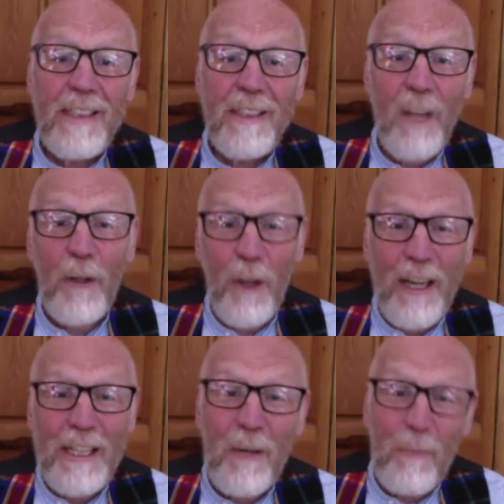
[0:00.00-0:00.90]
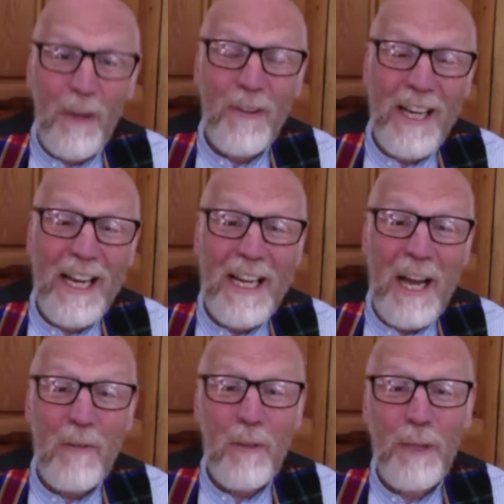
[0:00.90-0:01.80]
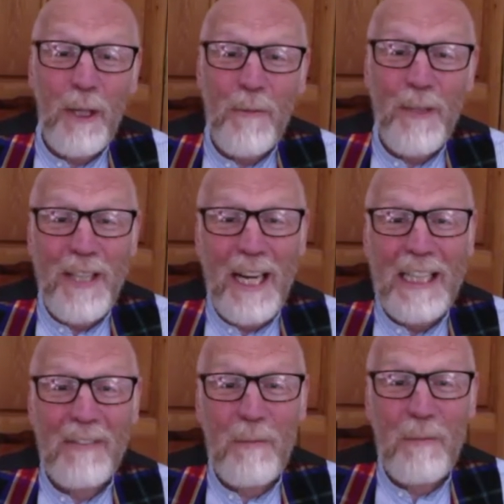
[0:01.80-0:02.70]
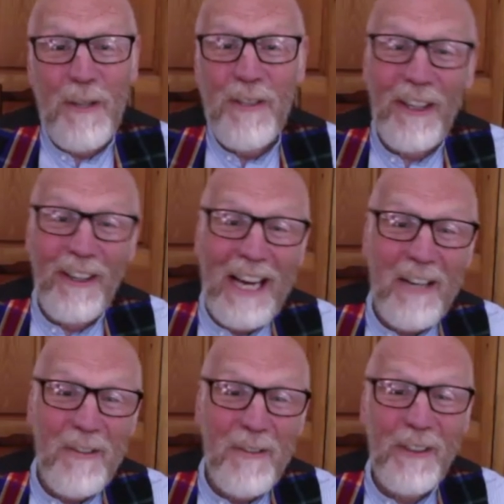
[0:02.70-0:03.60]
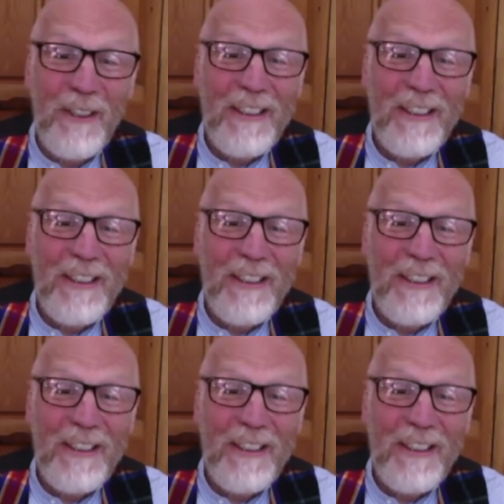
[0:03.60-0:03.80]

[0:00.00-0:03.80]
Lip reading: Not knowing that one day it would become the title of a poetry collection.